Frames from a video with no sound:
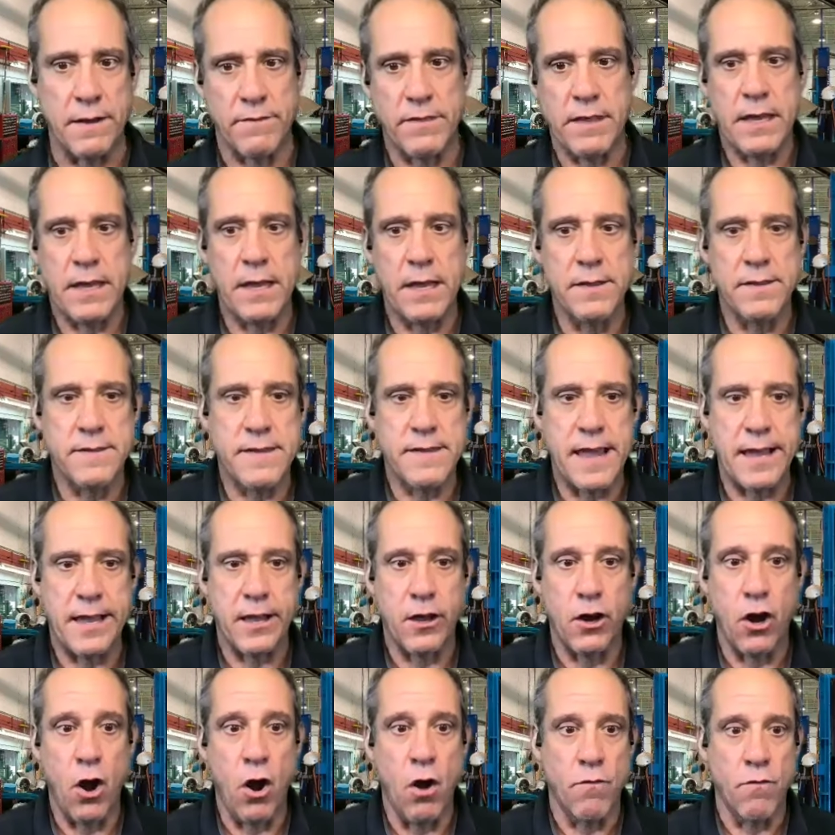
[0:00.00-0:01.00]
If the kids
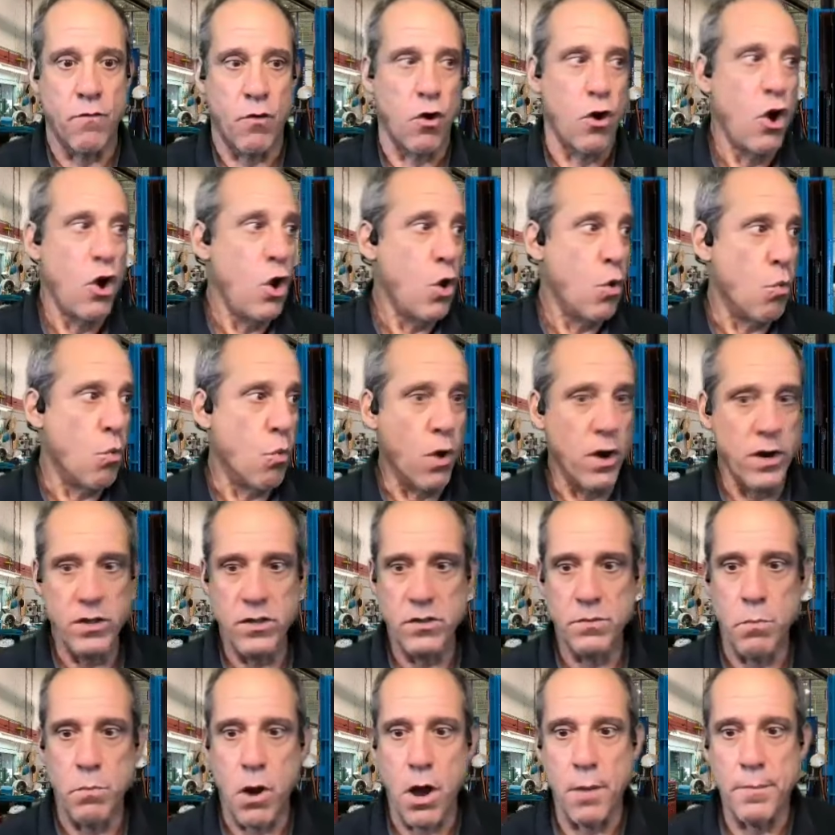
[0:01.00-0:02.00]
take it over, what
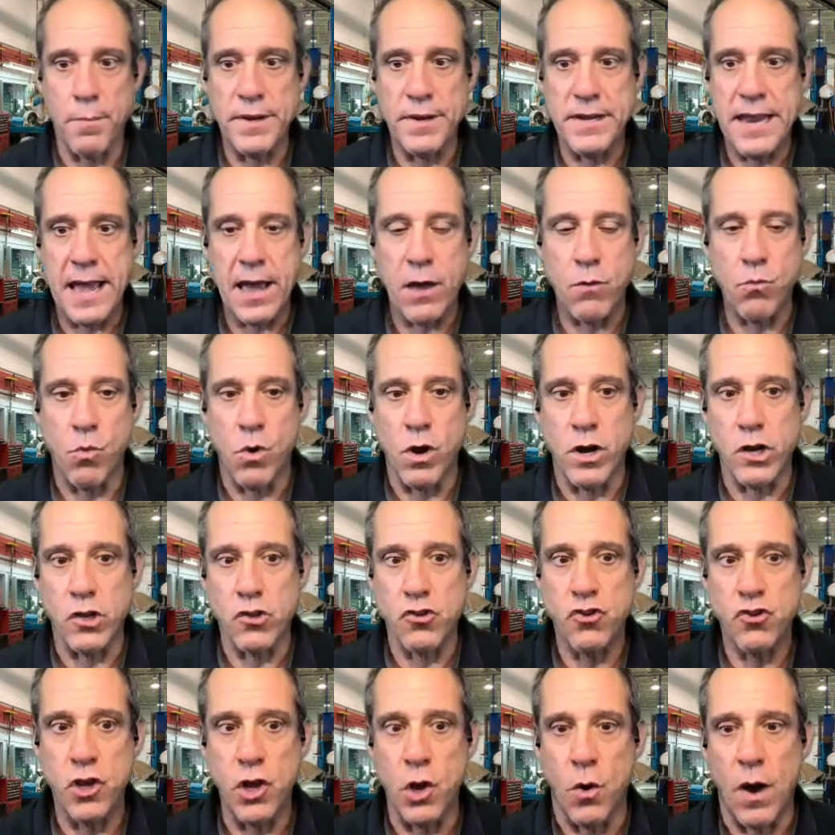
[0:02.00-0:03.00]
does mom and dad want to
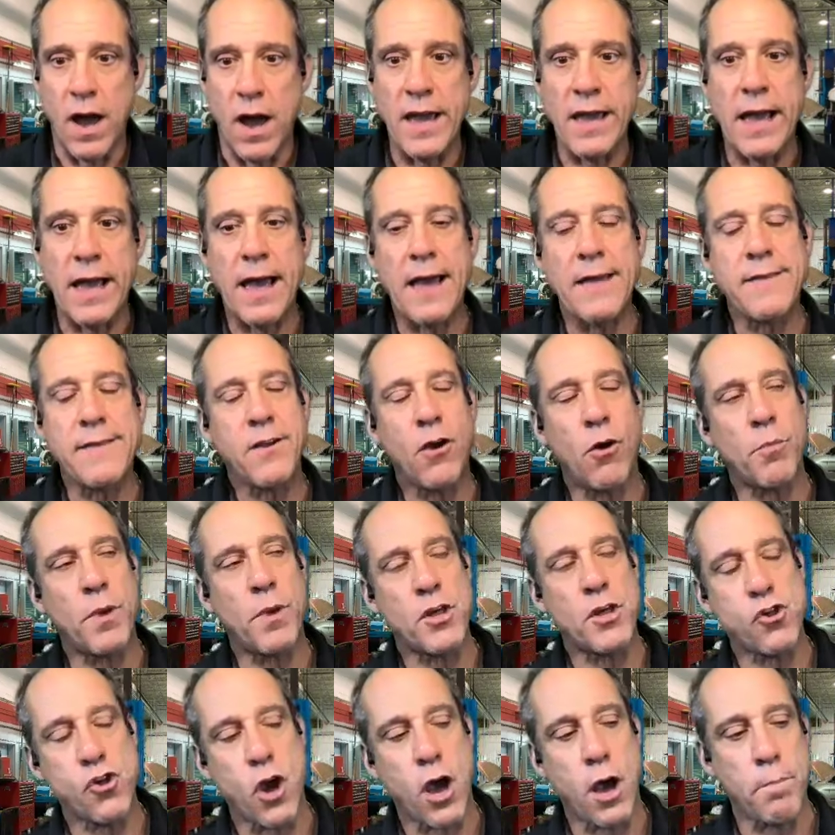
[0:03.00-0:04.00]
do? I tell
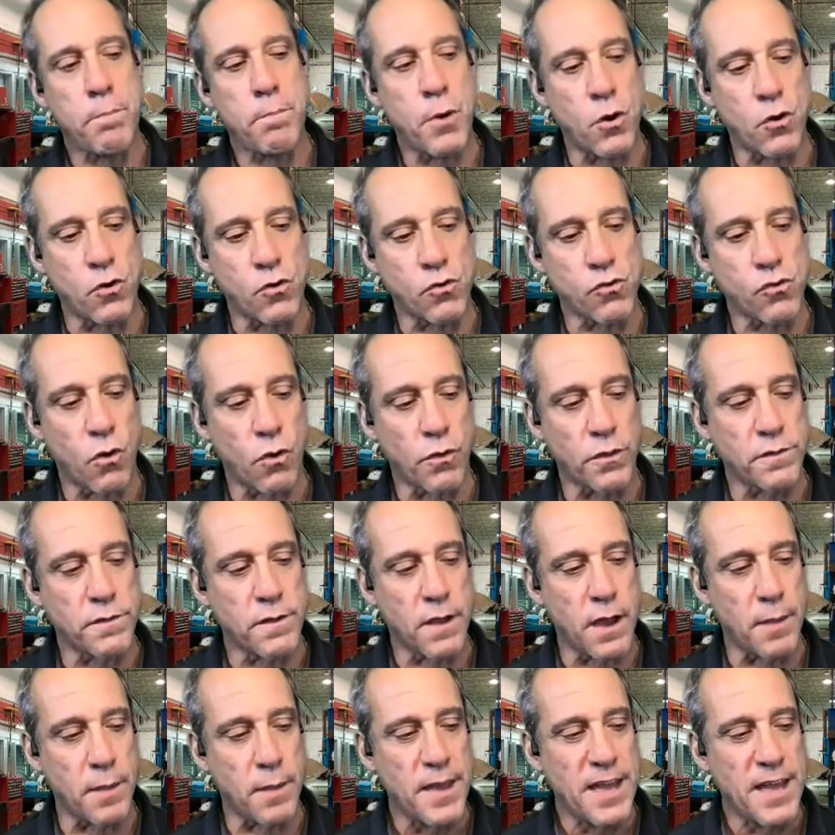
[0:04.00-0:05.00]
my shop owners all the
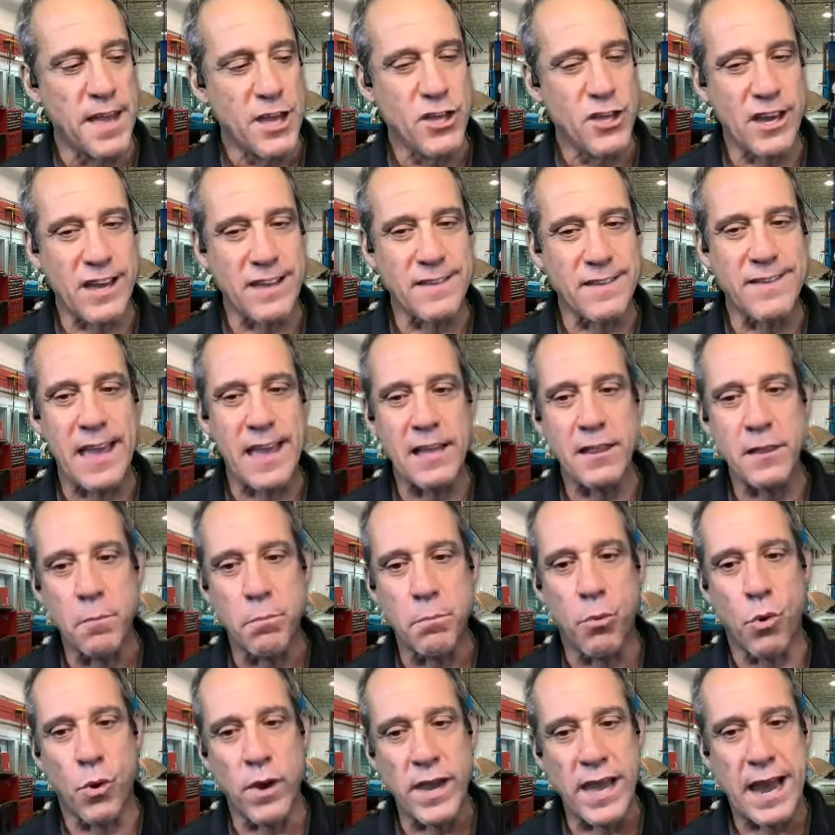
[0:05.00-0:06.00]
time, you can take the
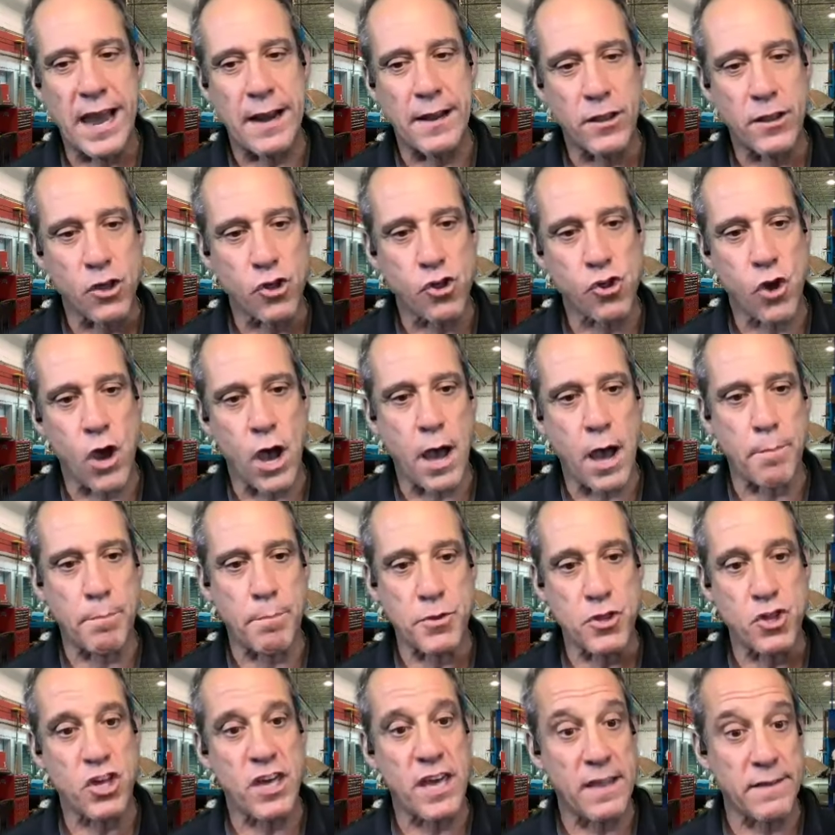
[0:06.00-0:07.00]
boy out of the shop,
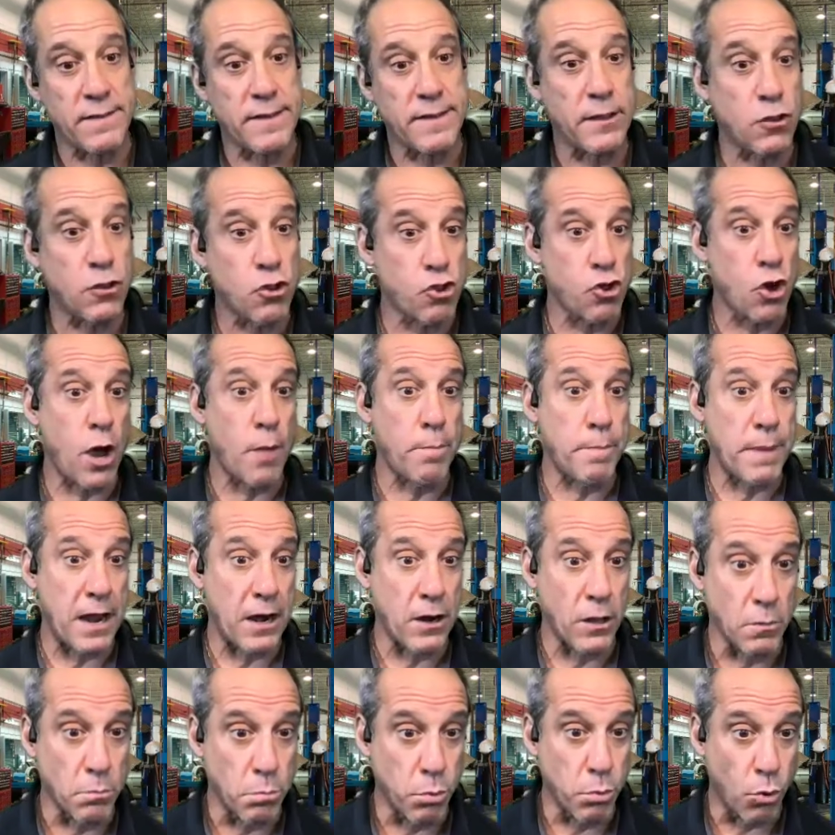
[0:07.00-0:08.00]
but you can't take the shop
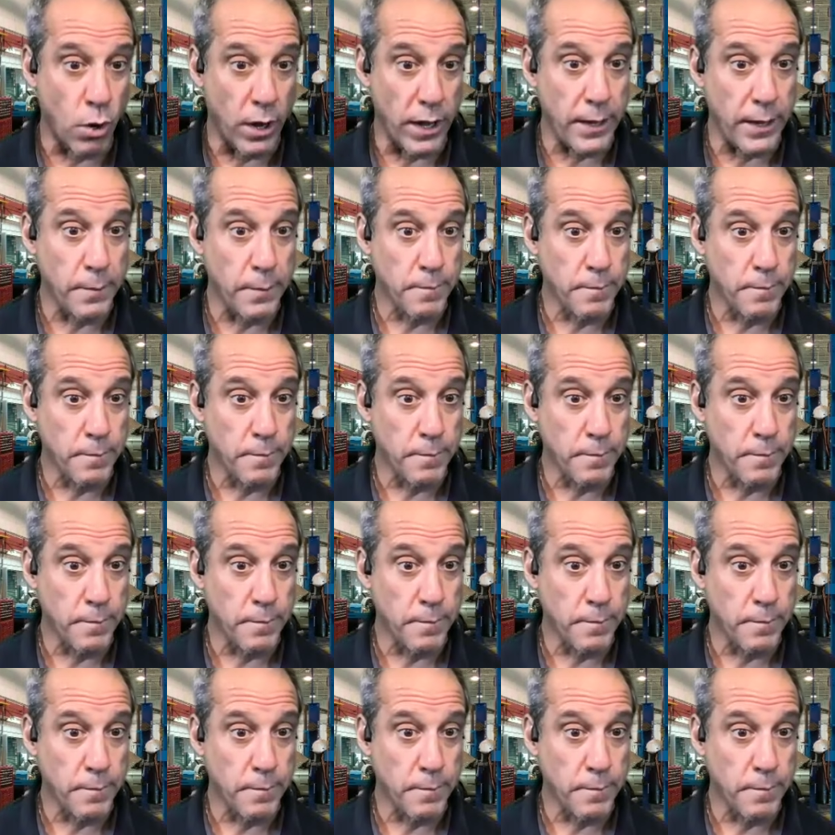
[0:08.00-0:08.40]
out of the boy.